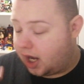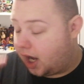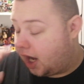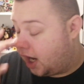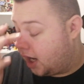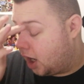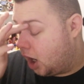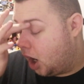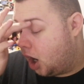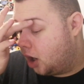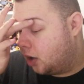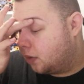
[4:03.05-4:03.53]

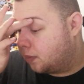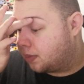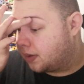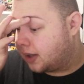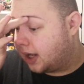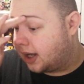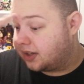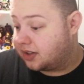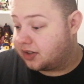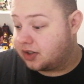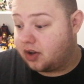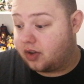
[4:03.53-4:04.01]
I hope
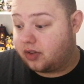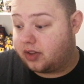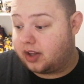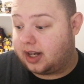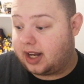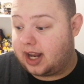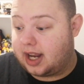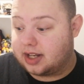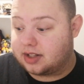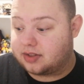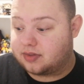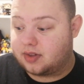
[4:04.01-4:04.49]
that's not the
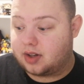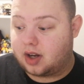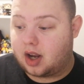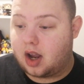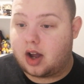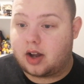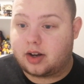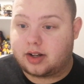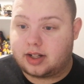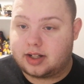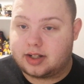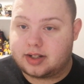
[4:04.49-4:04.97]
case for
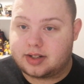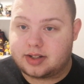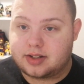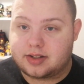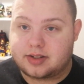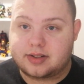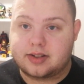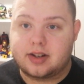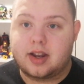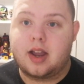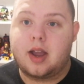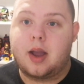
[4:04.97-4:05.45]

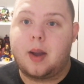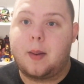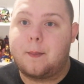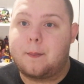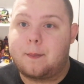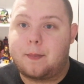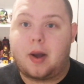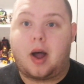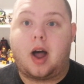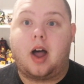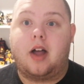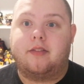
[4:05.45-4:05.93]
Guardians,
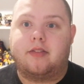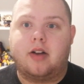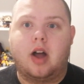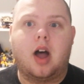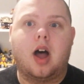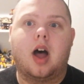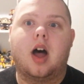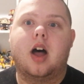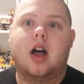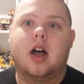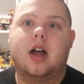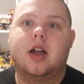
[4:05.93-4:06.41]
but I've
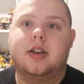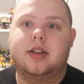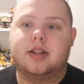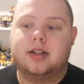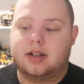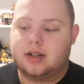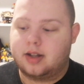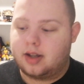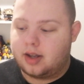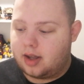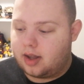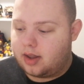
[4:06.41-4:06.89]
heard
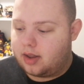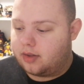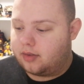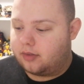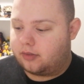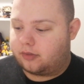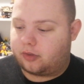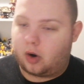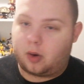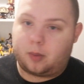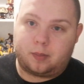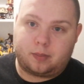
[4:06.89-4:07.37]

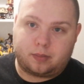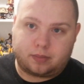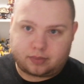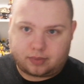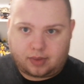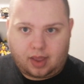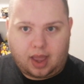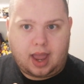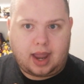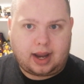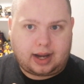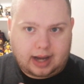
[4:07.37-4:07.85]
from
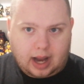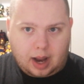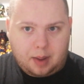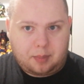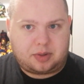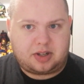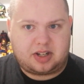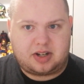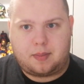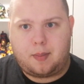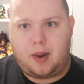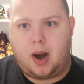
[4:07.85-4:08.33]
their
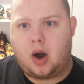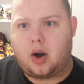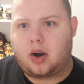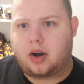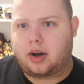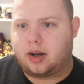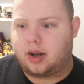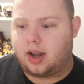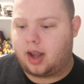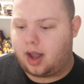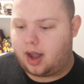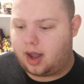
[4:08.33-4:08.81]
Captain
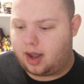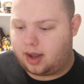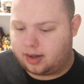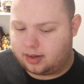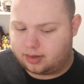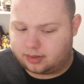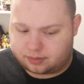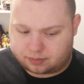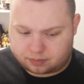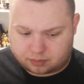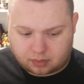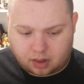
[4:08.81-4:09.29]
America
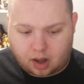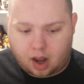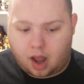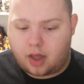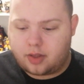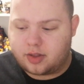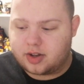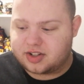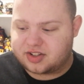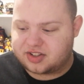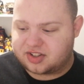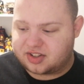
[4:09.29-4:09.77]
and
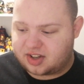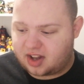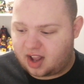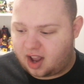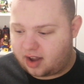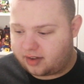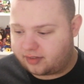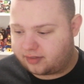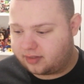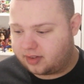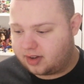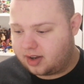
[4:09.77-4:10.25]
other
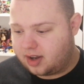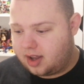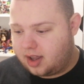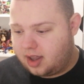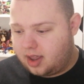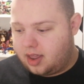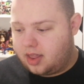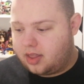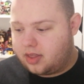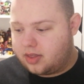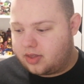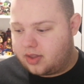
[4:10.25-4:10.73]
stuff
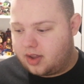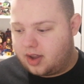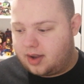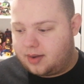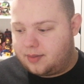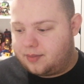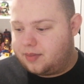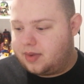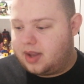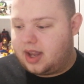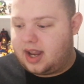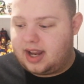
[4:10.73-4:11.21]

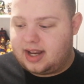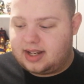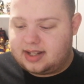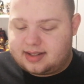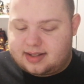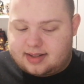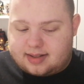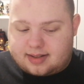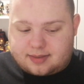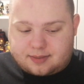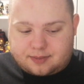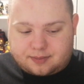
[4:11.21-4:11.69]
that
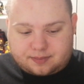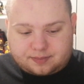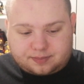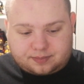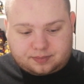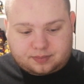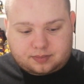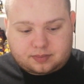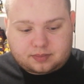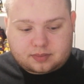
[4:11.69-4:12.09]
it's